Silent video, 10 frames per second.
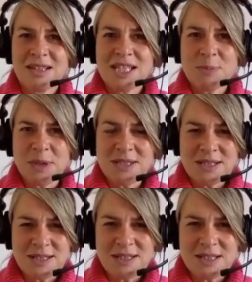spins
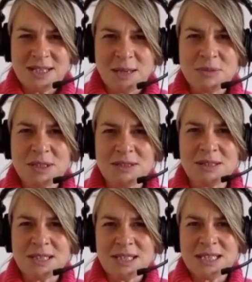us into some
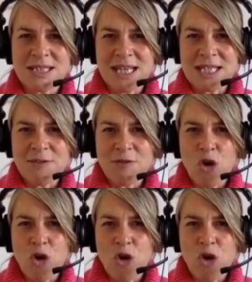sense of